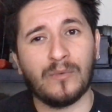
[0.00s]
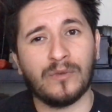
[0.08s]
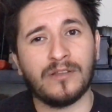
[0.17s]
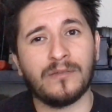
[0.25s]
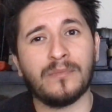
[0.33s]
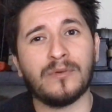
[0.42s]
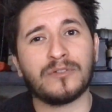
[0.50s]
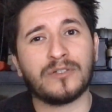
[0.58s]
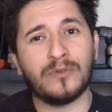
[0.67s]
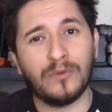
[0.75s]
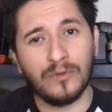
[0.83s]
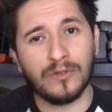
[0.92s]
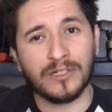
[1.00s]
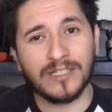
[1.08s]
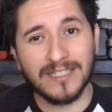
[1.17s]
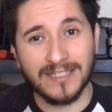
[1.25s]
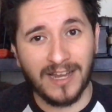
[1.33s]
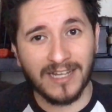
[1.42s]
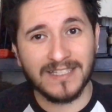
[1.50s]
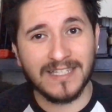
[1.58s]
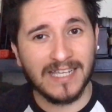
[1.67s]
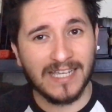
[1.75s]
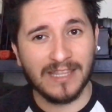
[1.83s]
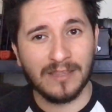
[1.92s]
one of the most cooler designs
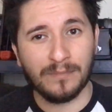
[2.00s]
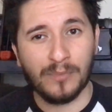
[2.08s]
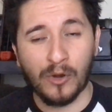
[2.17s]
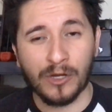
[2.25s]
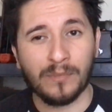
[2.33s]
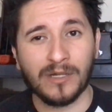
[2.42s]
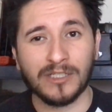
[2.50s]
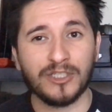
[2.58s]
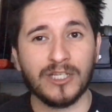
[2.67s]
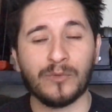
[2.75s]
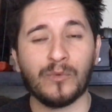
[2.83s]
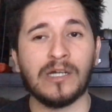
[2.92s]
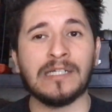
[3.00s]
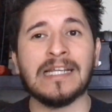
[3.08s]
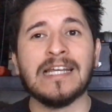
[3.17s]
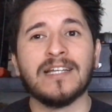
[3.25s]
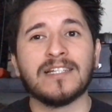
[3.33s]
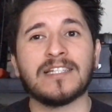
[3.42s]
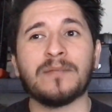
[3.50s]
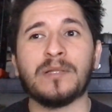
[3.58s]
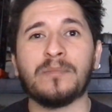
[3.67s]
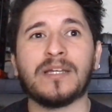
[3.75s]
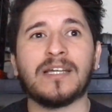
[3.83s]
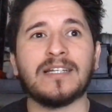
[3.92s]
in Pokemon Gen 1, simply
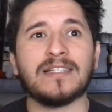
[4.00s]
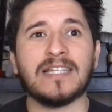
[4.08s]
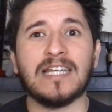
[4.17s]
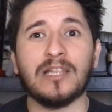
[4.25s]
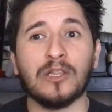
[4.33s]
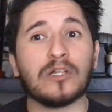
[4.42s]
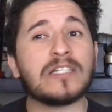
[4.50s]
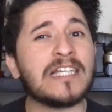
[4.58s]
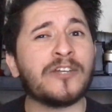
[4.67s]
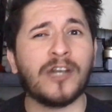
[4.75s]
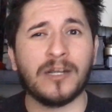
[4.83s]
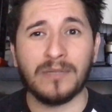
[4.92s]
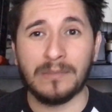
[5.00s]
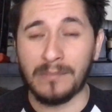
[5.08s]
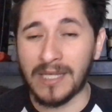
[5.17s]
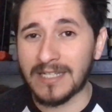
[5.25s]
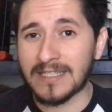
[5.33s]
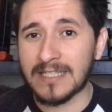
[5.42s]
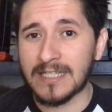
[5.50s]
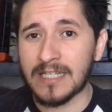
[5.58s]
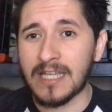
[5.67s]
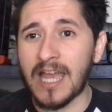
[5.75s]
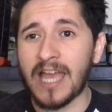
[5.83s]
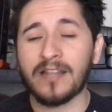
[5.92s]
because it looks incredibly
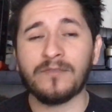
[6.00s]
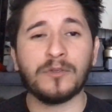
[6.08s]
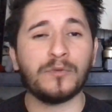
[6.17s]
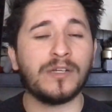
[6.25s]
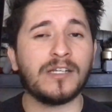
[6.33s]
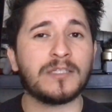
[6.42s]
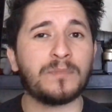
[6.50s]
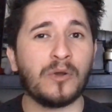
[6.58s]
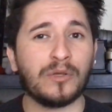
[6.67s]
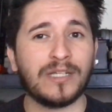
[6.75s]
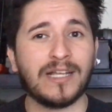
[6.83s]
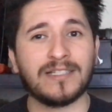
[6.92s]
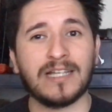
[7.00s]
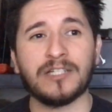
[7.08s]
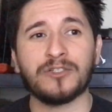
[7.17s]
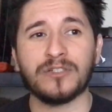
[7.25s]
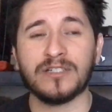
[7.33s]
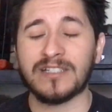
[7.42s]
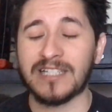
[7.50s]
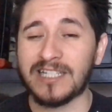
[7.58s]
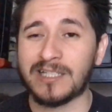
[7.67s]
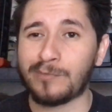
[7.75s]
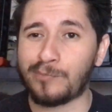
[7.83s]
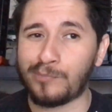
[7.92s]
menacing, and if you read its Pokedex entries,
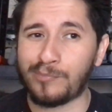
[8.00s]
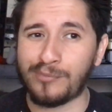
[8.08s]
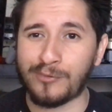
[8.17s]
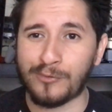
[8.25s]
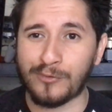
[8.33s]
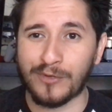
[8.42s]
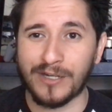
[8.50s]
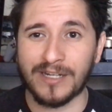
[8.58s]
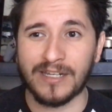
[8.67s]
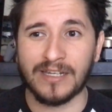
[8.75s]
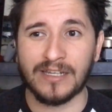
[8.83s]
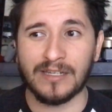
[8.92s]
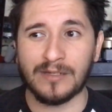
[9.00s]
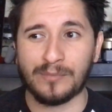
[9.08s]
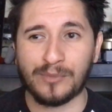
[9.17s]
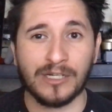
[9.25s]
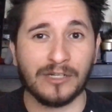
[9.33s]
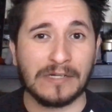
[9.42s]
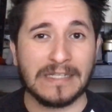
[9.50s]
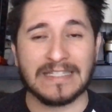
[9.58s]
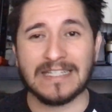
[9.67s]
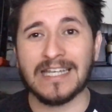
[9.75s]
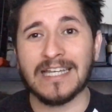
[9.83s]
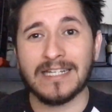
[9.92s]
it's pretty
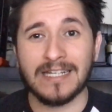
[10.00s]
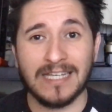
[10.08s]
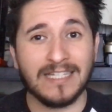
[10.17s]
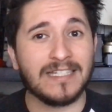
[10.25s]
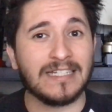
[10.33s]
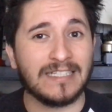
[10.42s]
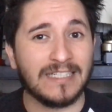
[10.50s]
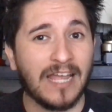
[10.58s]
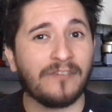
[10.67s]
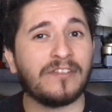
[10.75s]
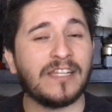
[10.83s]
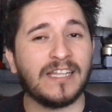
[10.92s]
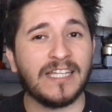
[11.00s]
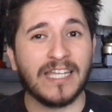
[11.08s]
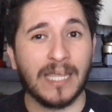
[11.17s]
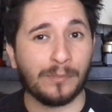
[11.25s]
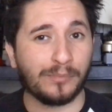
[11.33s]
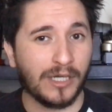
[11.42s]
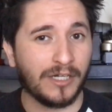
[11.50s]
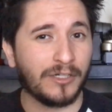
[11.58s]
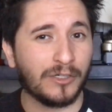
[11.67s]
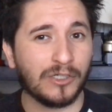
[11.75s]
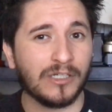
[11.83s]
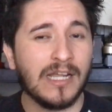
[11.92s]
crazy. It is definitely a
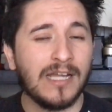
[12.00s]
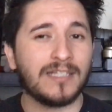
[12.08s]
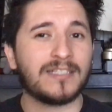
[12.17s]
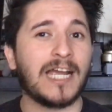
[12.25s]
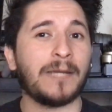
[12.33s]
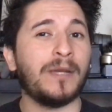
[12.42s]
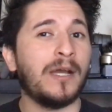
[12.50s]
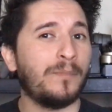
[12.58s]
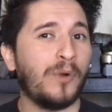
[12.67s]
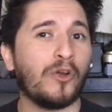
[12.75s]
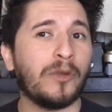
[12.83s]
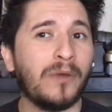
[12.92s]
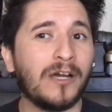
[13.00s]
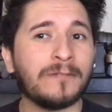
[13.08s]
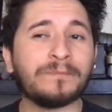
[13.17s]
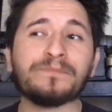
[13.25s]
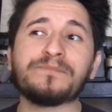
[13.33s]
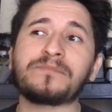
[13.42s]
predator type Pokemon,